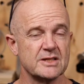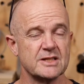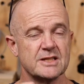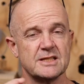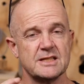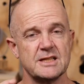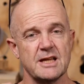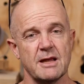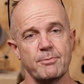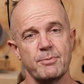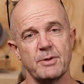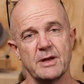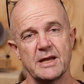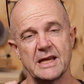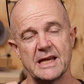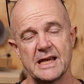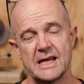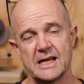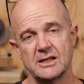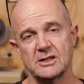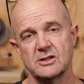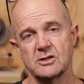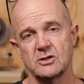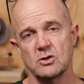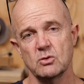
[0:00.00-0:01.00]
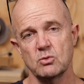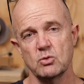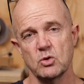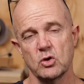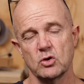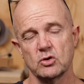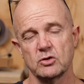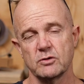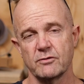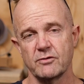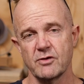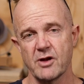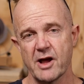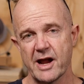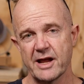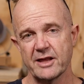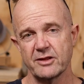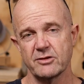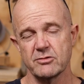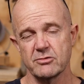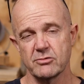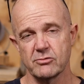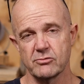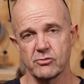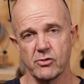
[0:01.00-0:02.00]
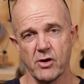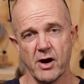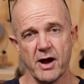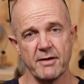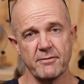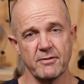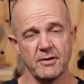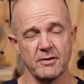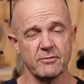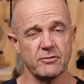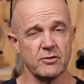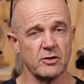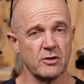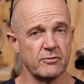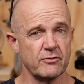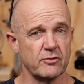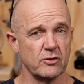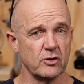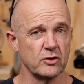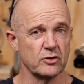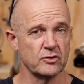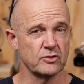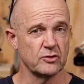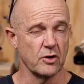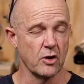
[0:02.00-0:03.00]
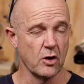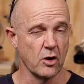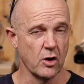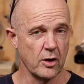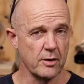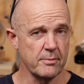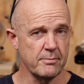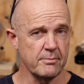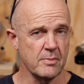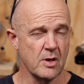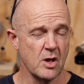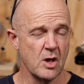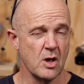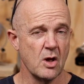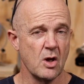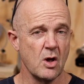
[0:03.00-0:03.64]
stepping into the world of laser engraving for the first time,